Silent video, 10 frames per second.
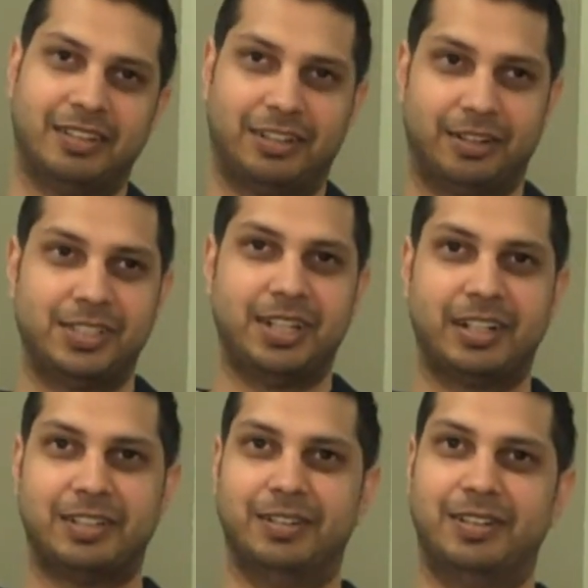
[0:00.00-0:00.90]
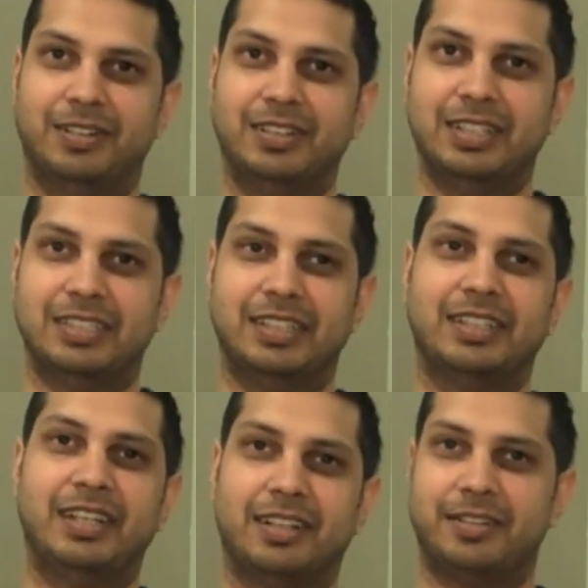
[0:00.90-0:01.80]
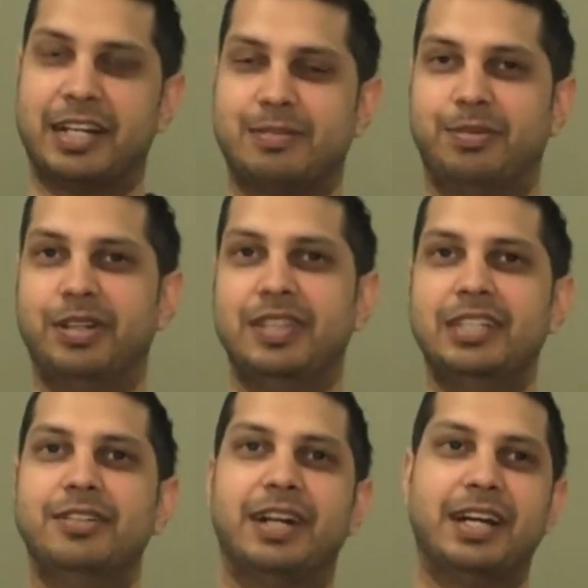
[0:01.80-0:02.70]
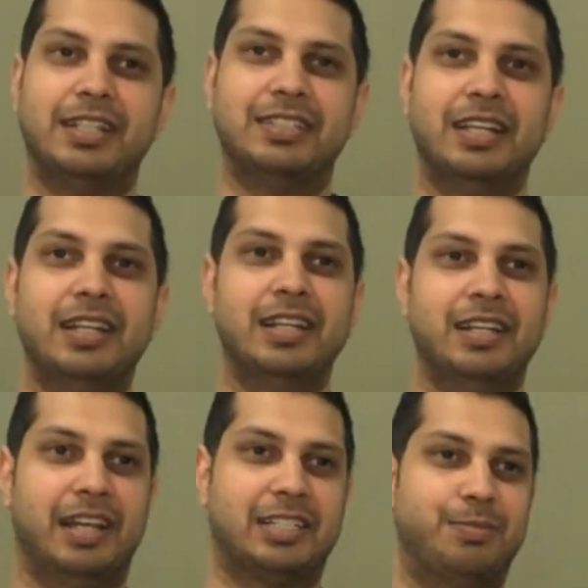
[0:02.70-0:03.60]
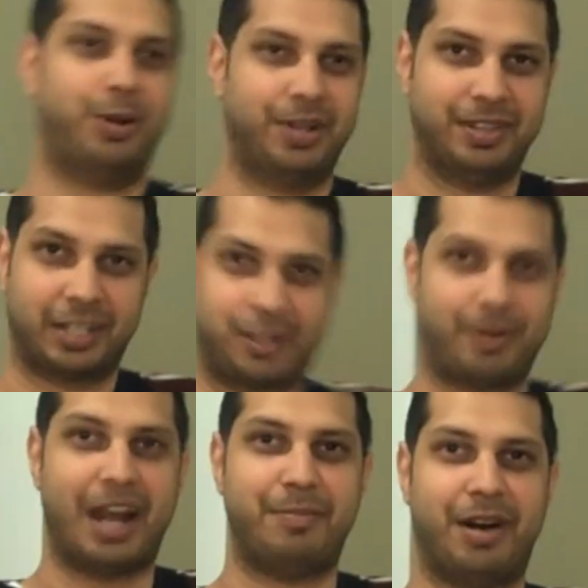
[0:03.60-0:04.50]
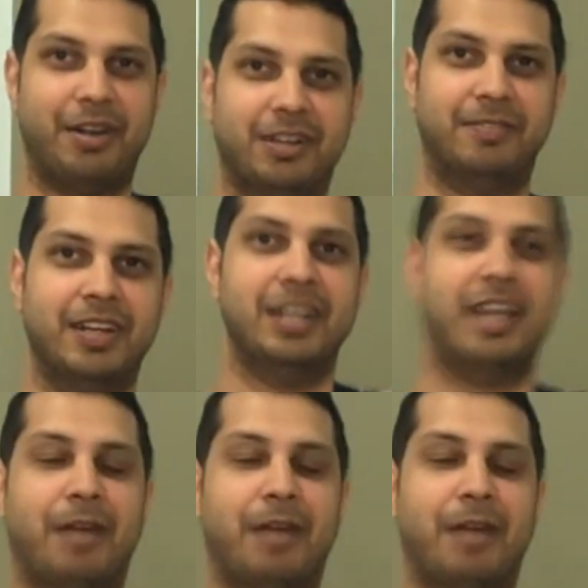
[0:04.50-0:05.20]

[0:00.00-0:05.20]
the curve shot goal is the killer exploit that you guys exploited the crap out of,